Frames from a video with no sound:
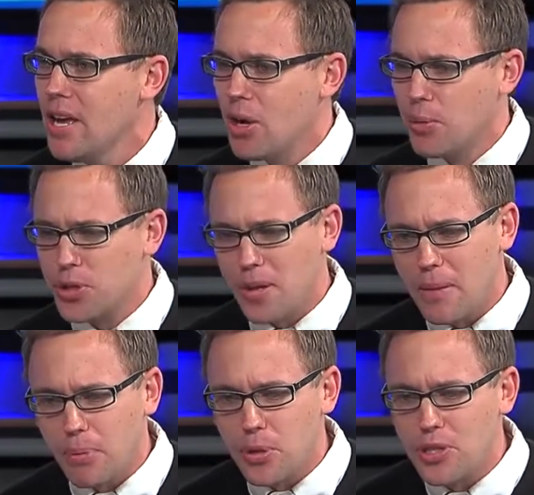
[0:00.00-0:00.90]
We're trying to
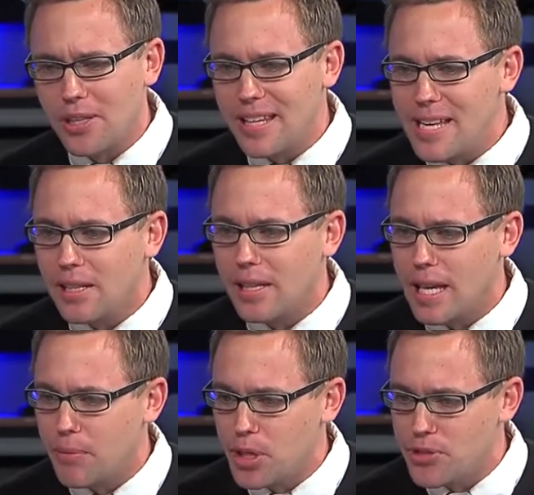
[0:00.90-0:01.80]
approach it legally.
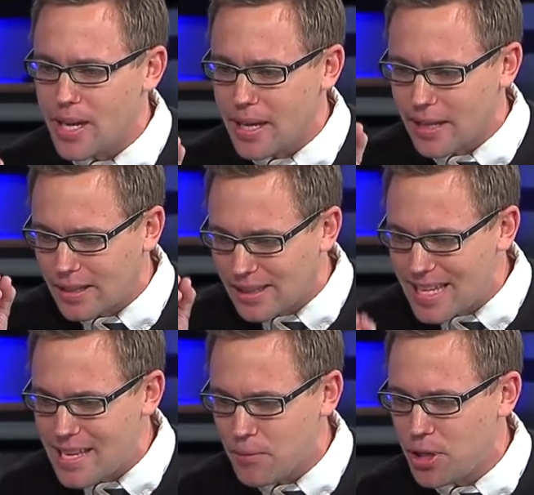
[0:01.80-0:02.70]
And when you take
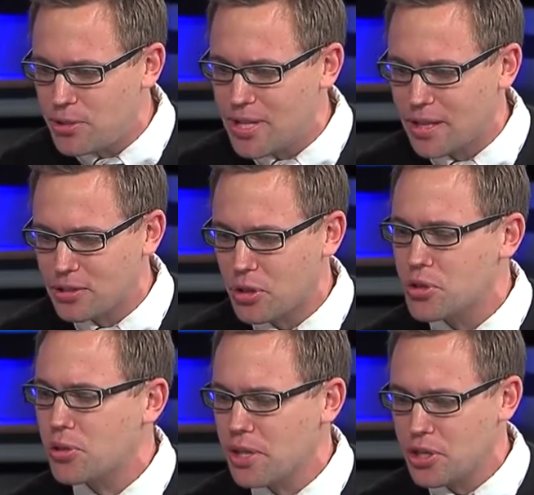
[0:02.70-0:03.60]
a
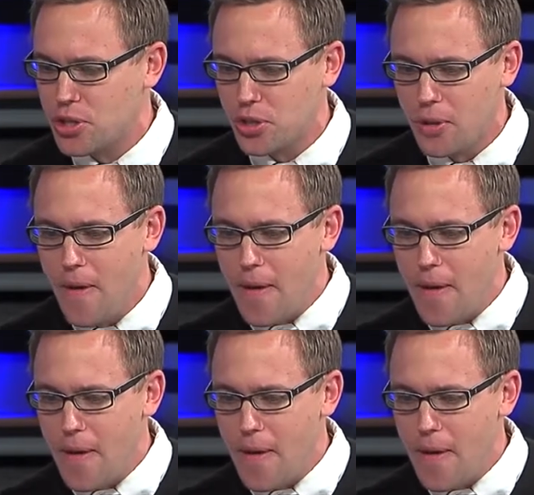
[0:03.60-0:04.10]
social issue